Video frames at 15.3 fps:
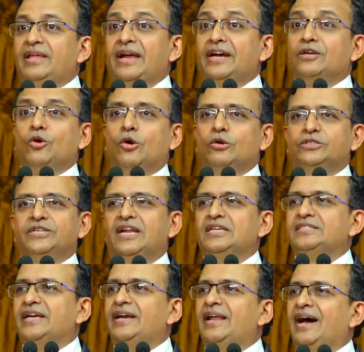the head coach, and I
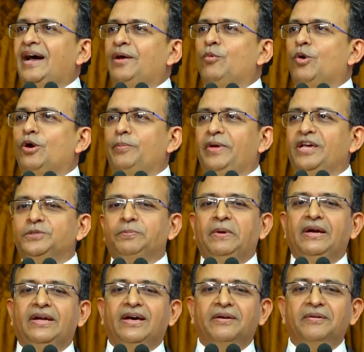said, "I want to be a
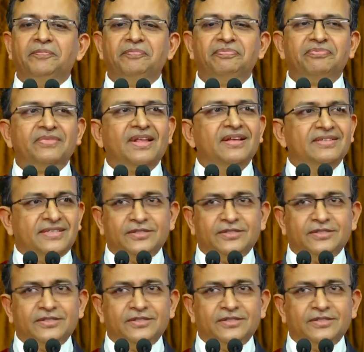sprinter." He